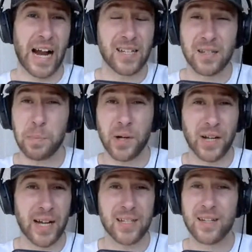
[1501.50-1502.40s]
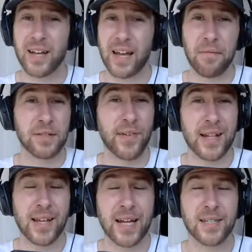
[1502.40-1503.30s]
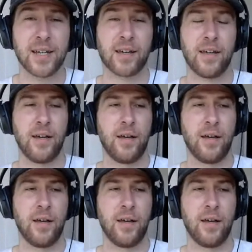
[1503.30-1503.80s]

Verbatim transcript: the nicest podcast today. It was fantastic.